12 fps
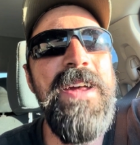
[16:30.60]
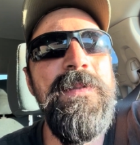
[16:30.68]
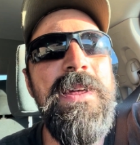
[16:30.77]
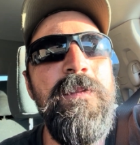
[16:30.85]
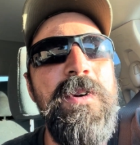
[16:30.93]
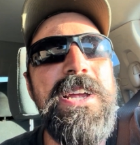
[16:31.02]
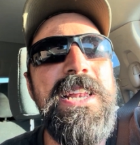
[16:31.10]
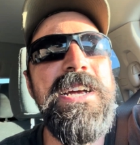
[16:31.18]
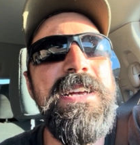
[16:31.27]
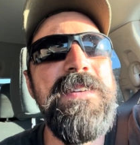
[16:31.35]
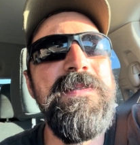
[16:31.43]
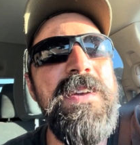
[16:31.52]
then we're
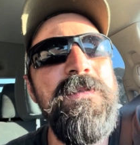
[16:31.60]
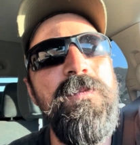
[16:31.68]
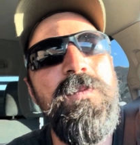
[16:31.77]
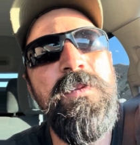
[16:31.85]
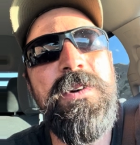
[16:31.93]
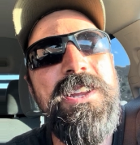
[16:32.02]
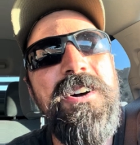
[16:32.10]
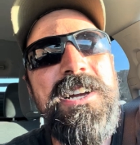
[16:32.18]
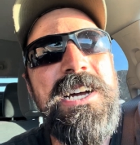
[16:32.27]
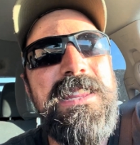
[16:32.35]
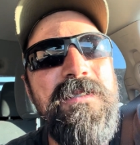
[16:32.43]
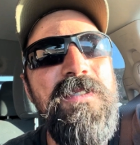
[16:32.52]
gonna, when we don't
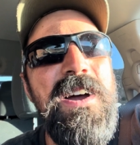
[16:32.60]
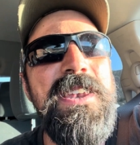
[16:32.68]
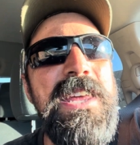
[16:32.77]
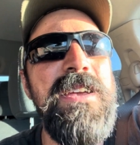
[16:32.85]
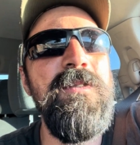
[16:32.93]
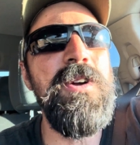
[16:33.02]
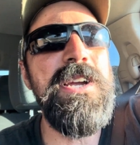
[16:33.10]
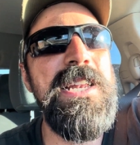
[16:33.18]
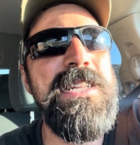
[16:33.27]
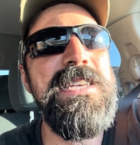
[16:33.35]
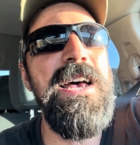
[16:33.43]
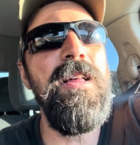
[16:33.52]
cut the funding, we're gonna
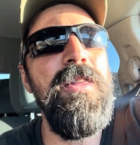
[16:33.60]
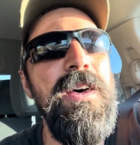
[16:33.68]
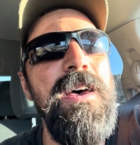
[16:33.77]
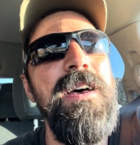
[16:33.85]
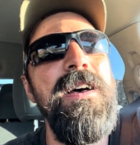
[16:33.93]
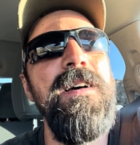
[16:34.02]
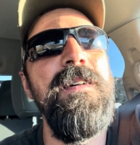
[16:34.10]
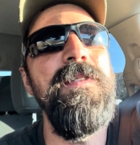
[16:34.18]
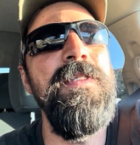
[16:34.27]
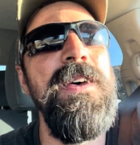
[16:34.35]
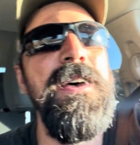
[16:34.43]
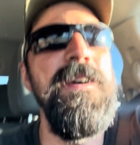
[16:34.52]
tell
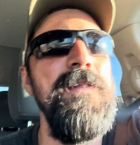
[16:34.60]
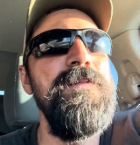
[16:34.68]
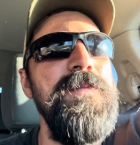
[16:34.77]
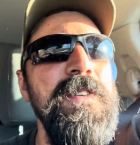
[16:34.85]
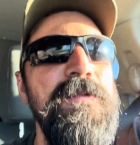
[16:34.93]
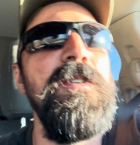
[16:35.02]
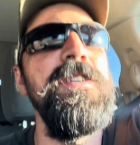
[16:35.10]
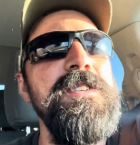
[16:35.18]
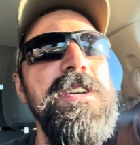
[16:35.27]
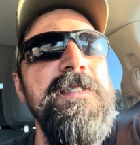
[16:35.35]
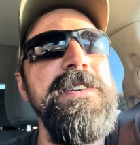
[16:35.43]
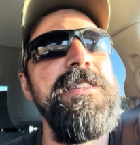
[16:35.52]
the Forest
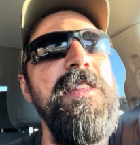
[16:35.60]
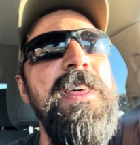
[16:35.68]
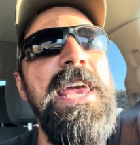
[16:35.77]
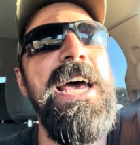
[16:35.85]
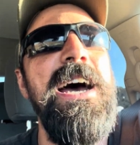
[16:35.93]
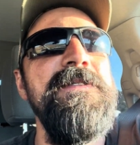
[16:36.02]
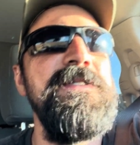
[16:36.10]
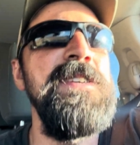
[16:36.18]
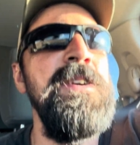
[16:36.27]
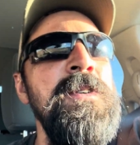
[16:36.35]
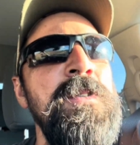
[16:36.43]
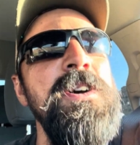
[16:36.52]
Service that they have
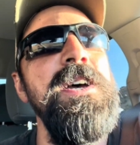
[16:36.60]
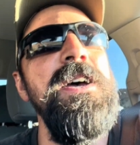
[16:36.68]
to